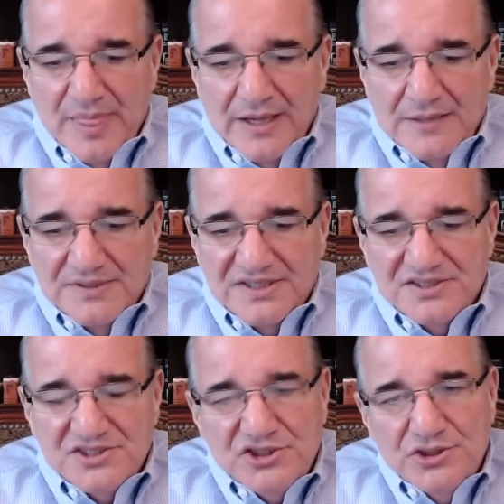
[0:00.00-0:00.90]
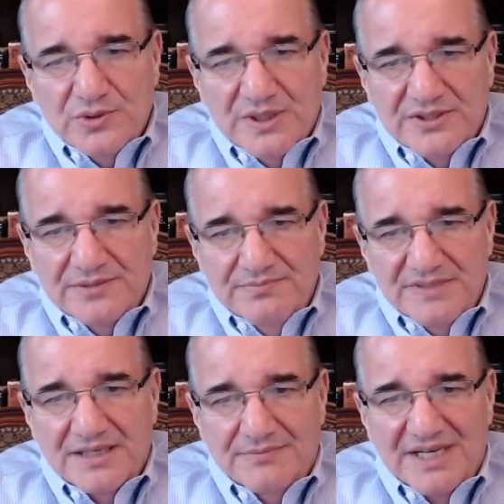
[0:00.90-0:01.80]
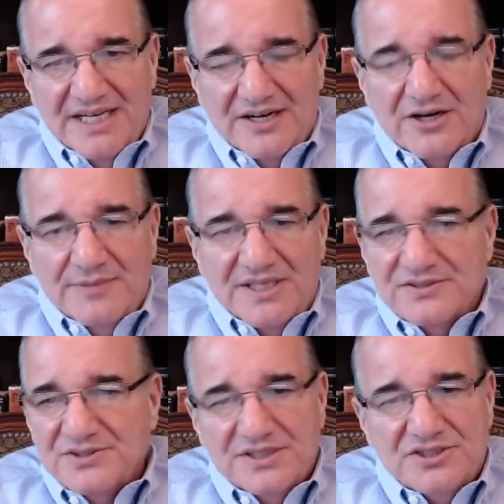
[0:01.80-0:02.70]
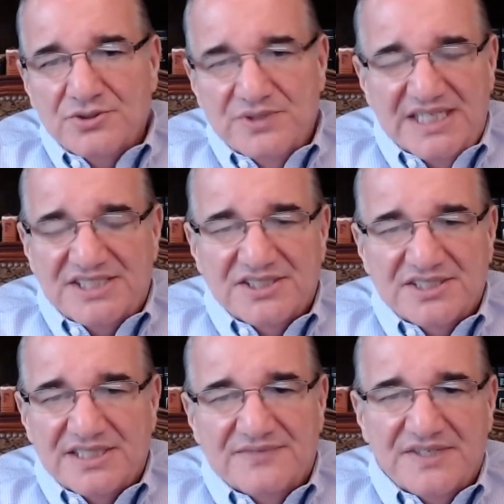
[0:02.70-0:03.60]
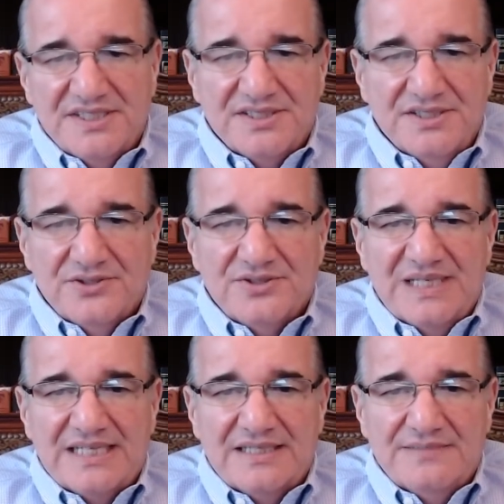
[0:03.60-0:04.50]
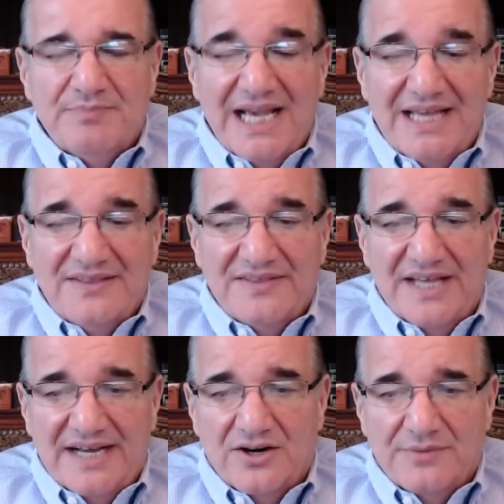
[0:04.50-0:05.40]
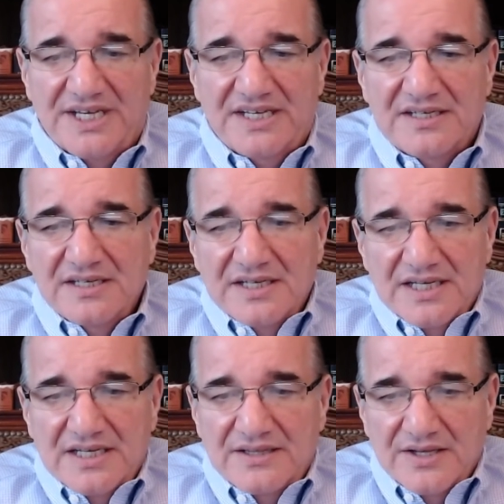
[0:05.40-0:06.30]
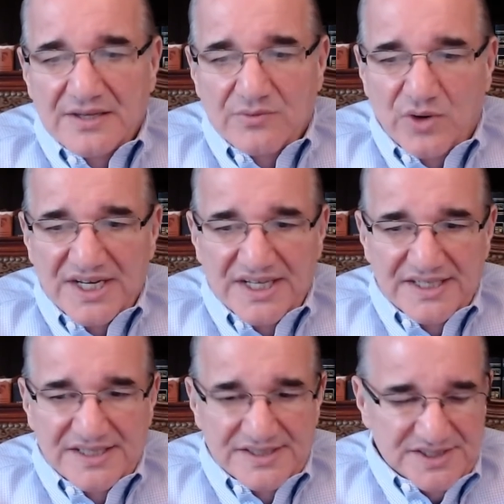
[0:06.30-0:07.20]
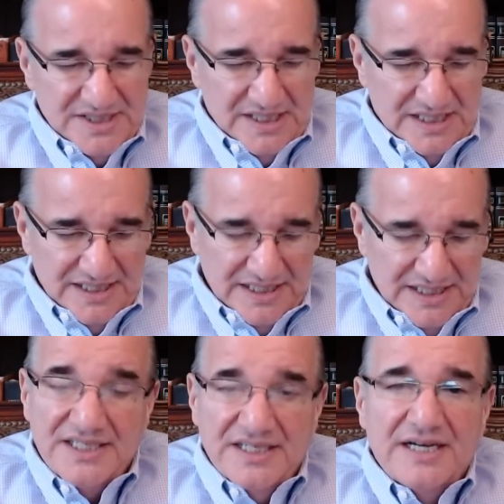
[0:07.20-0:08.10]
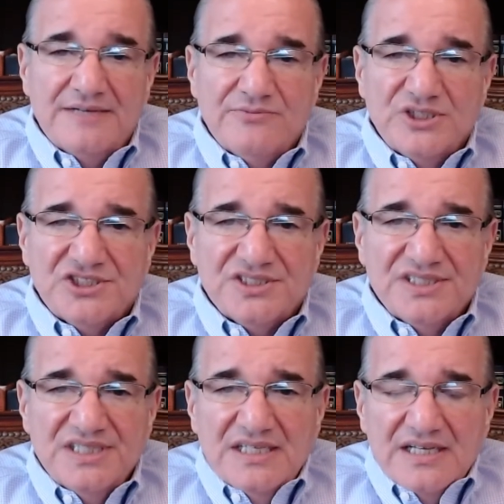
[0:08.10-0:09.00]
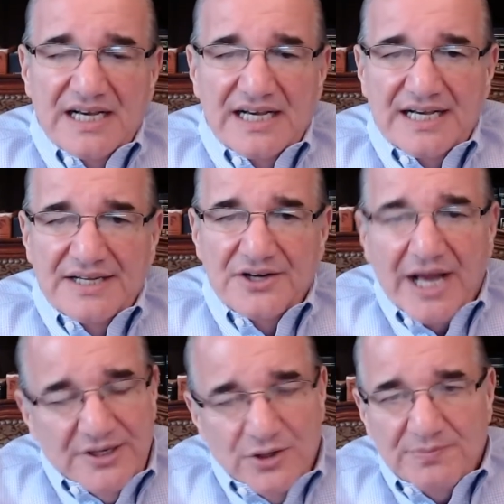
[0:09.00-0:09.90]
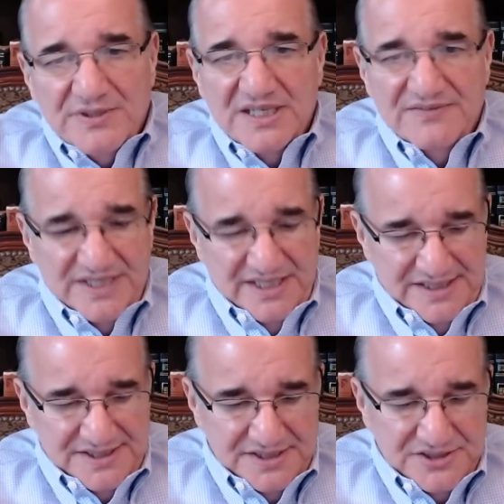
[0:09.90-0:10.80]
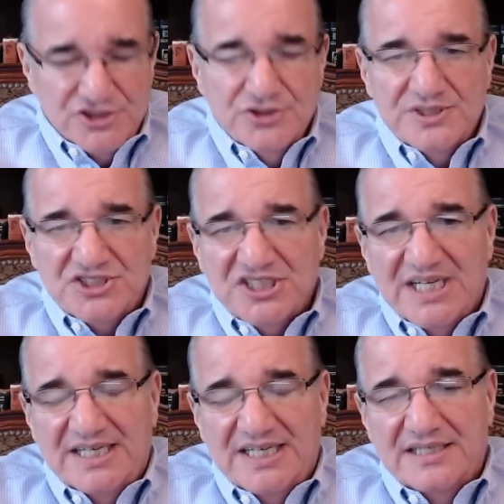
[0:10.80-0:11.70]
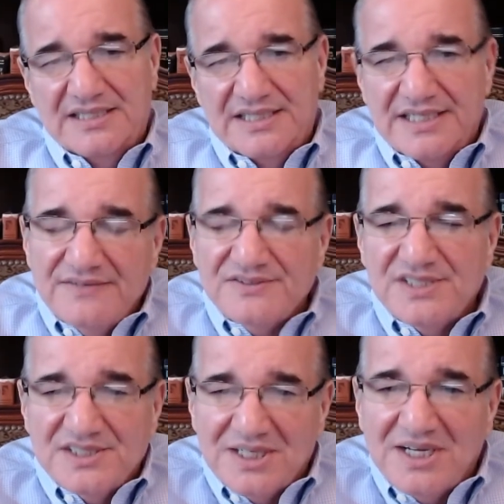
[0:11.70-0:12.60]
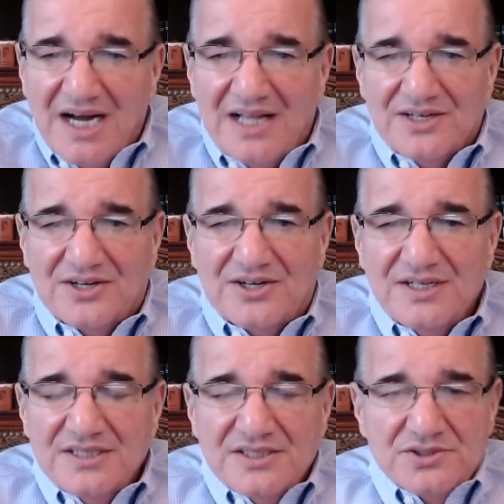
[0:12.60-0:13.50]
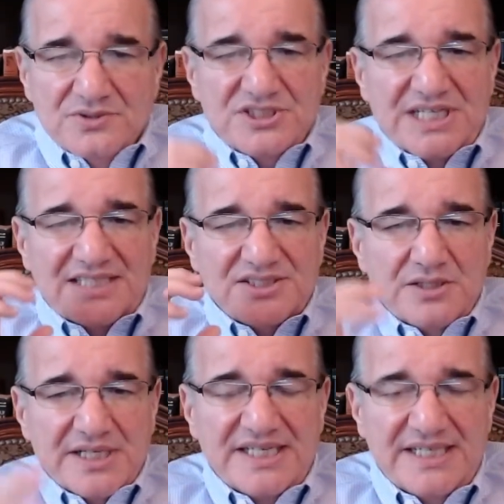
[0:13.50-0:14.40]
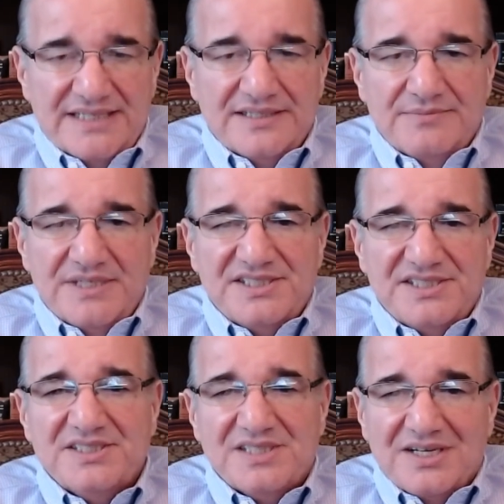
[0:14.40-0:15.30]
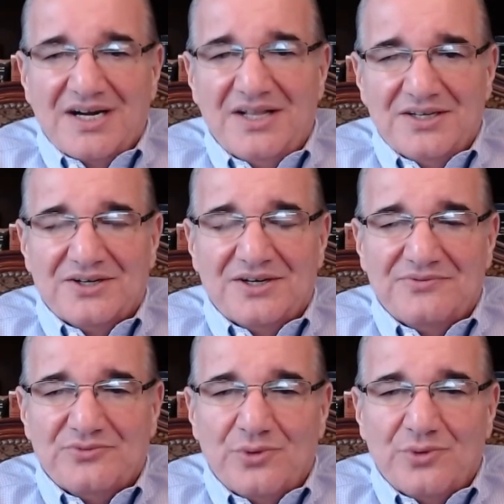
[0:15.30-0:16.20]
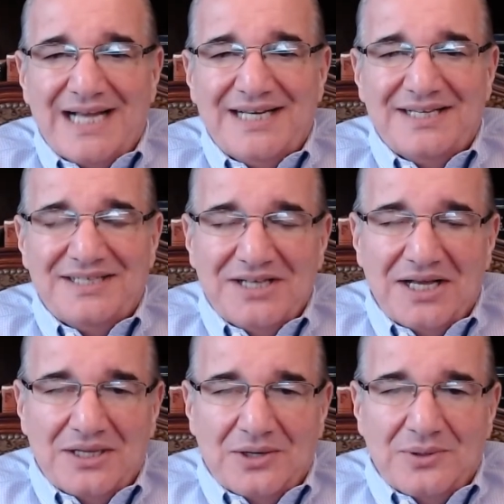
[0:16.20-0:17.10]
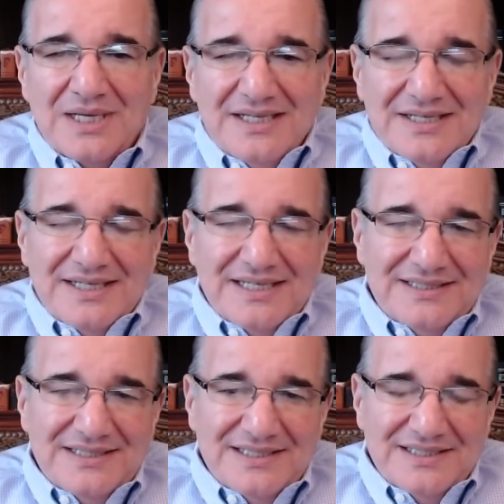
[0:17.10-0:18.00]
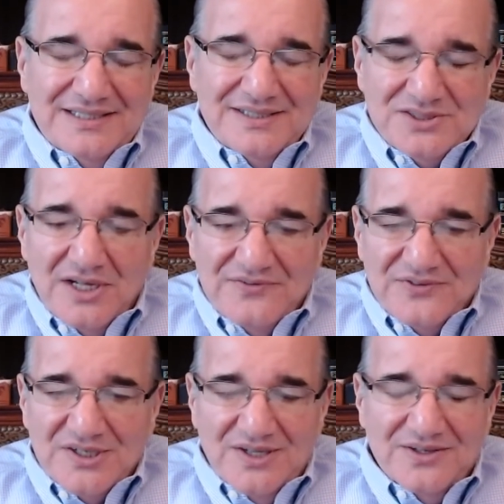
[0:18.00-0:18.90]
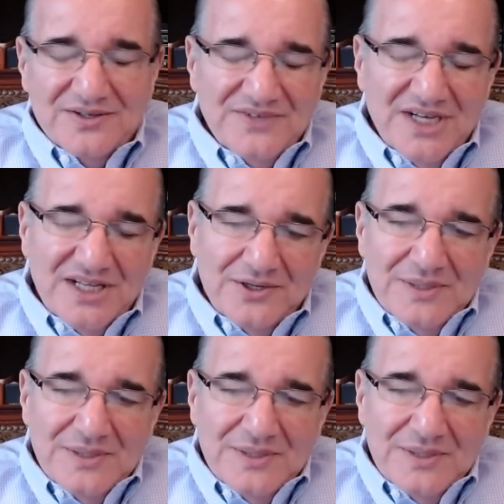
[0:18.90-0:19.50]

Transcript: but this 200 million man army, there's only two nations on the face of the earth that can man that army, and one is India, which I don't believe it is, and two is China, and it gives us the color. So John's looking at them and he sees the color of red and yellow, and the sulfur color of yellow.